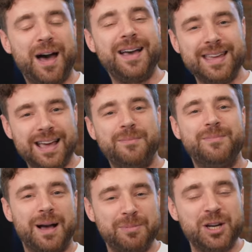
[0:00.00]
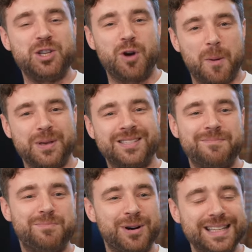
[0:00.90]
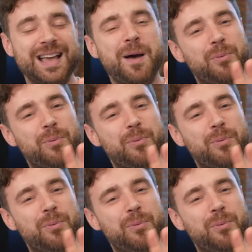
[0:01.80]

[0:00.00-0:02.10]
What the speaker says: that I think I'm going to drop at some point.